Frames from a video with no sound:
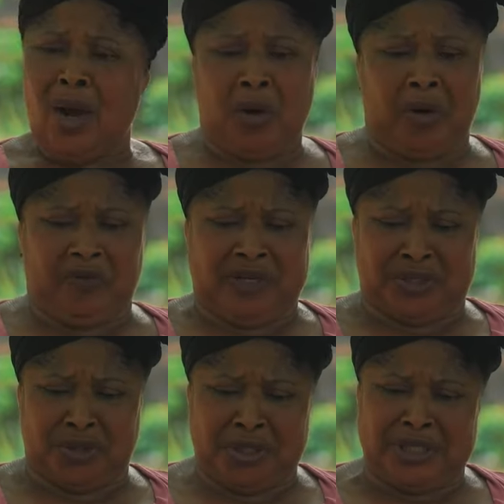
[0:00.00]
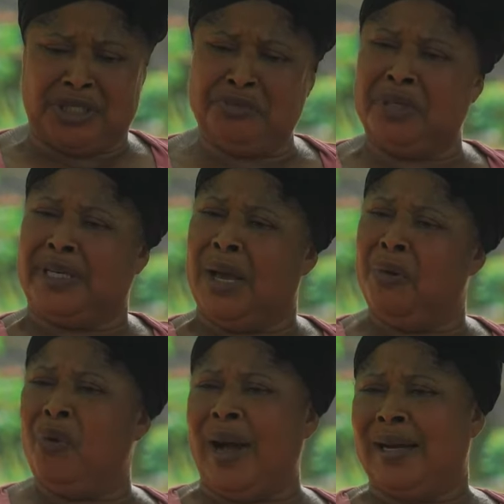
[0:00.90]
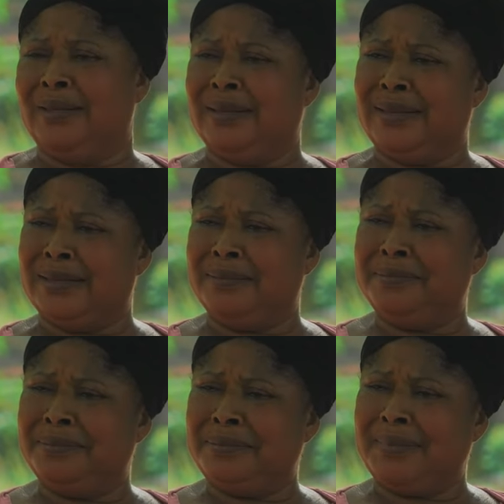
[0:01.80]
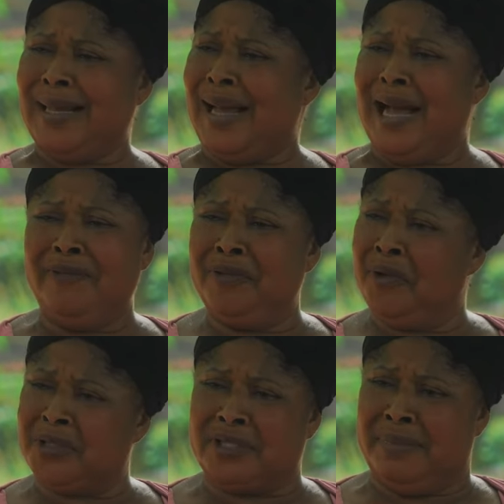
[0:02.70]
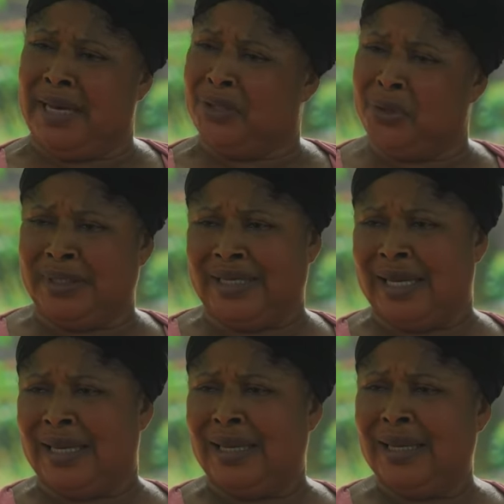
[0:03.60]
All of a sudden, she became wild. I have lost my daughter.